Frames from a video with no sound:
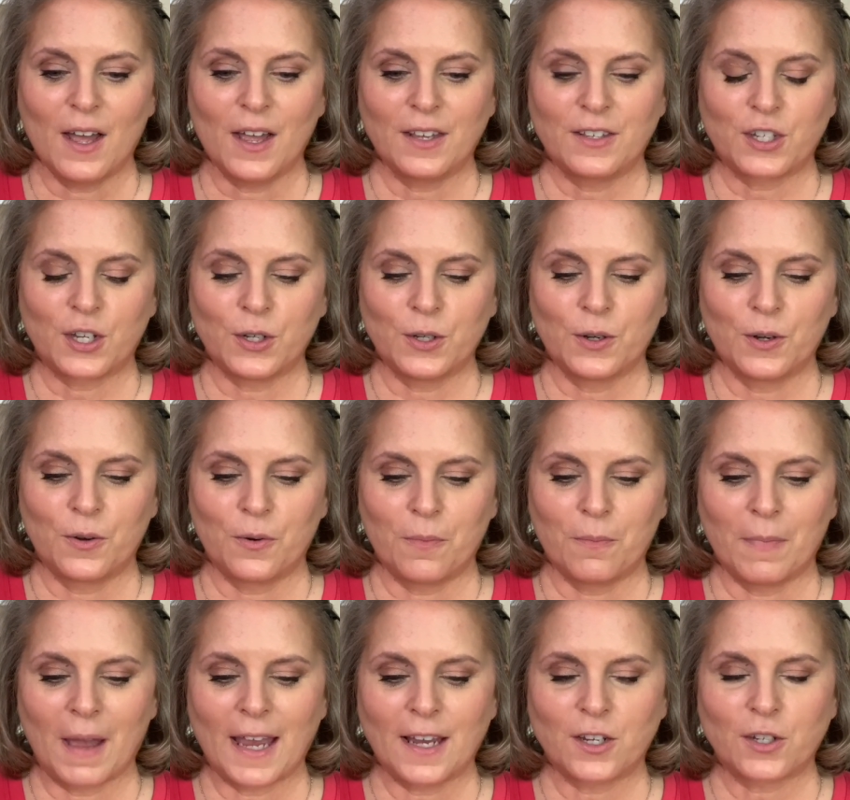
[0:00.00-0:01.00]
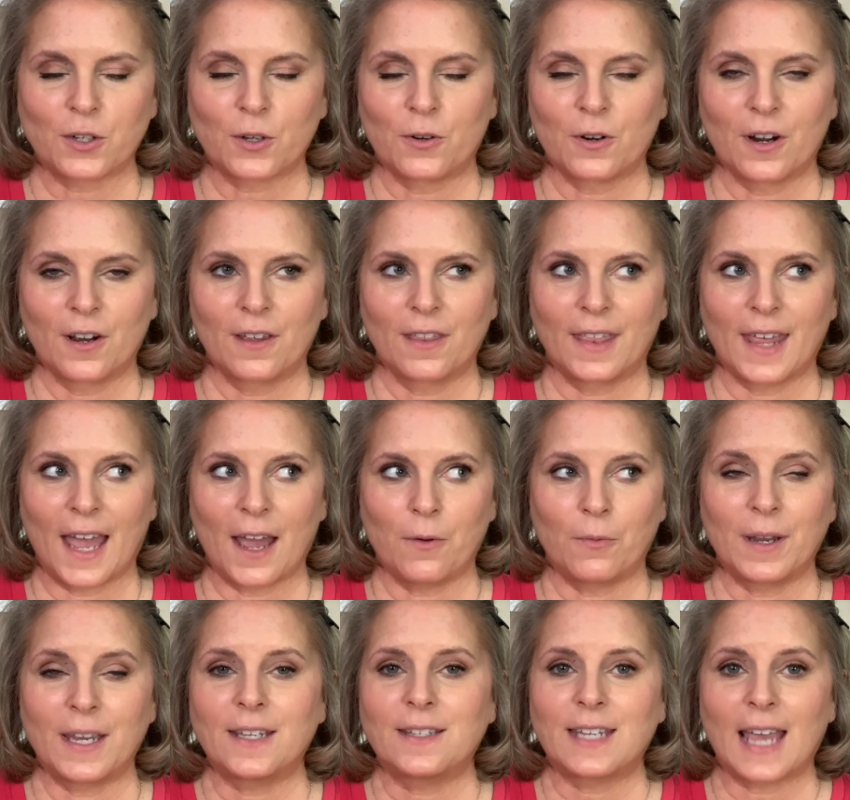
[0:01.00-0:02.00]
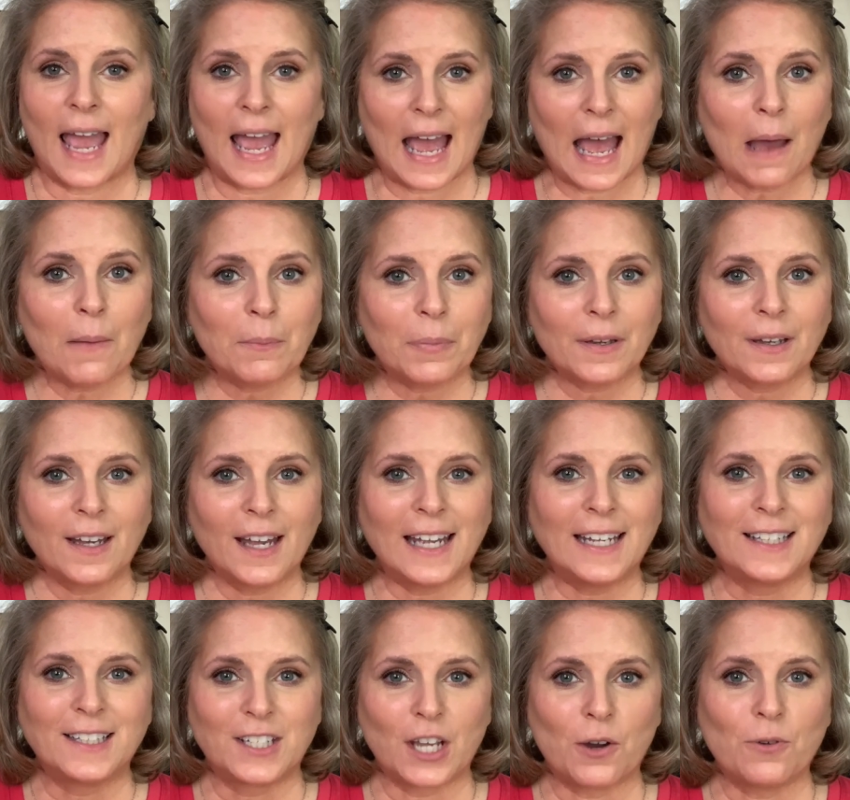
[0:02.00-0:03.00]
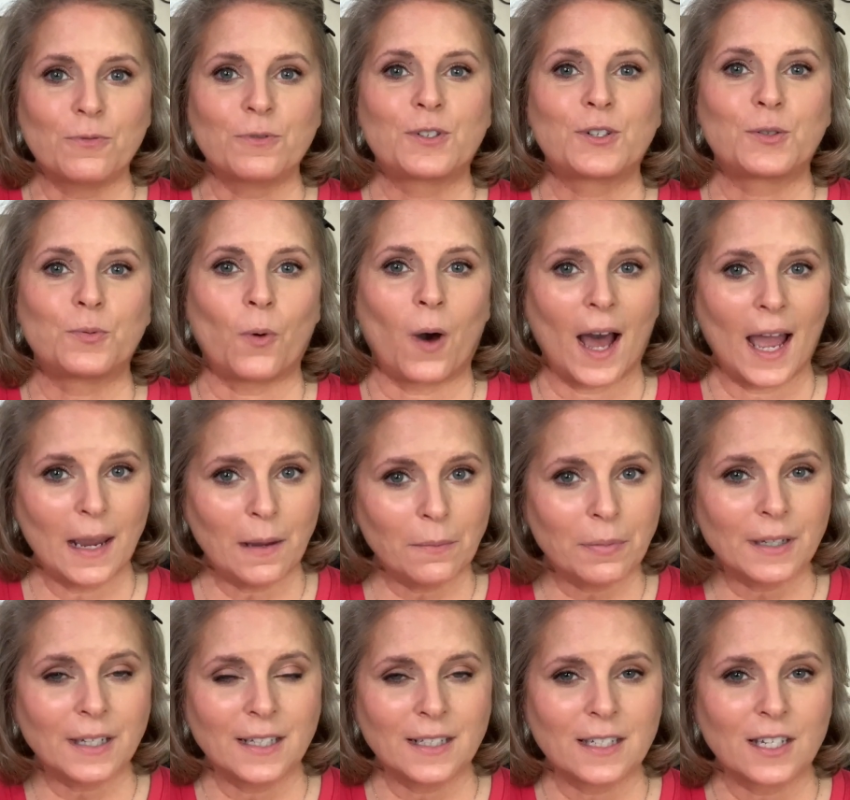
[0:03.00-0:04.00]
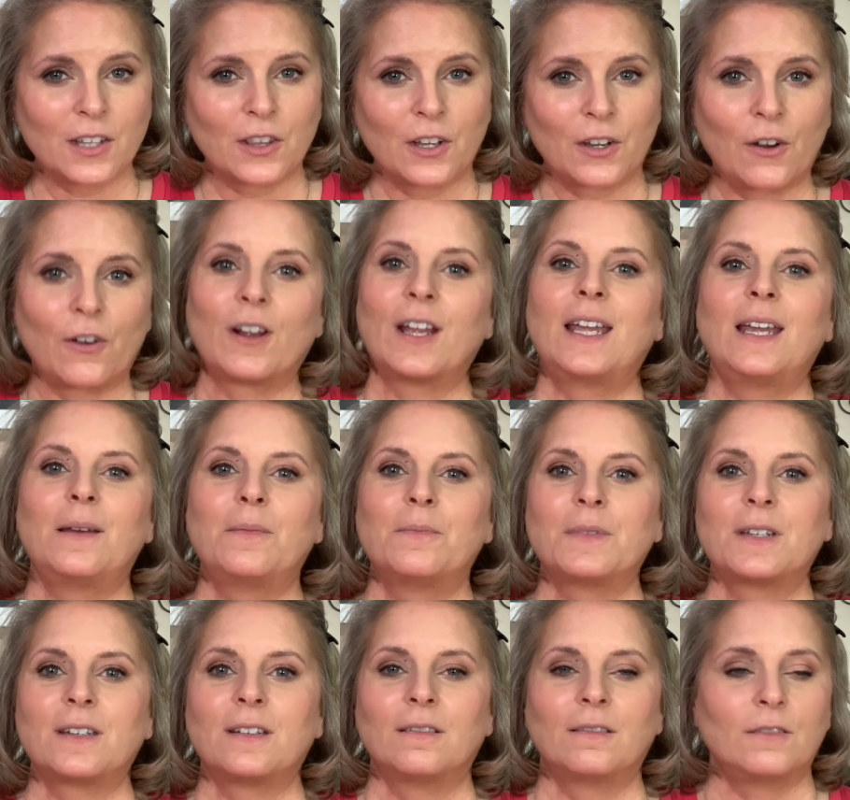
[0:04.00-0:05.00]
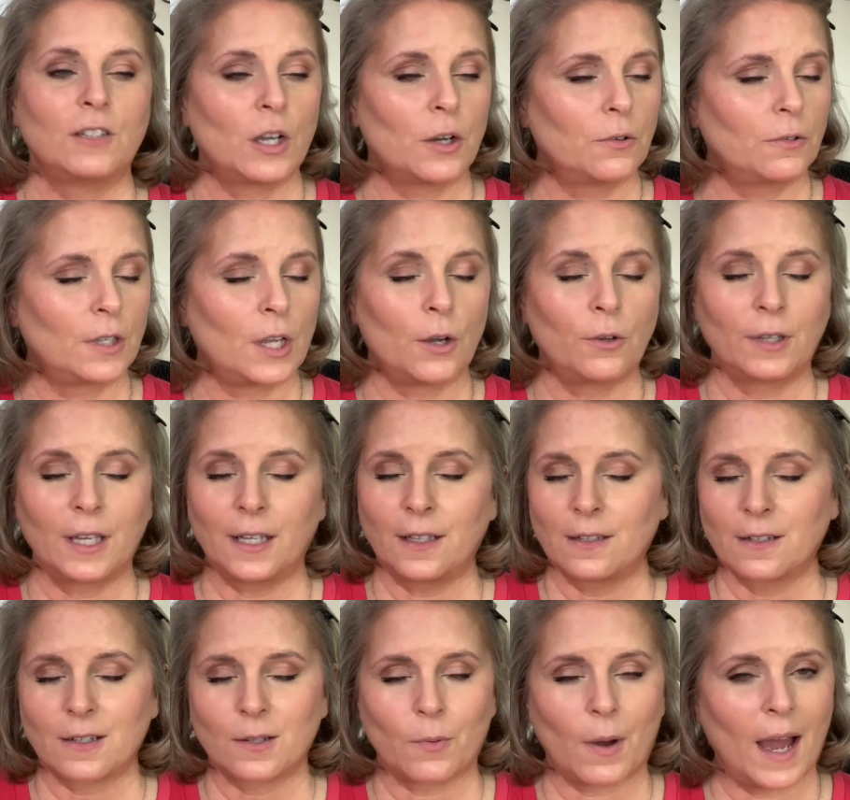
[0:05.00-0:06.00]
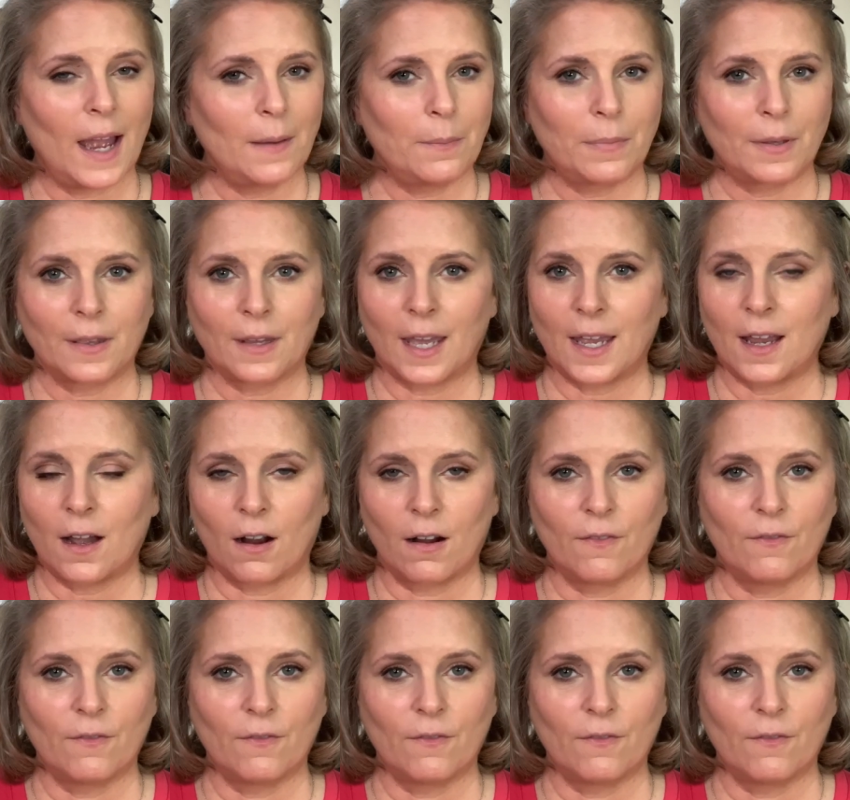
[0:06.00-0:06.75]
To make sure that we tap and don't swipe into the creams. No need to swipe. They are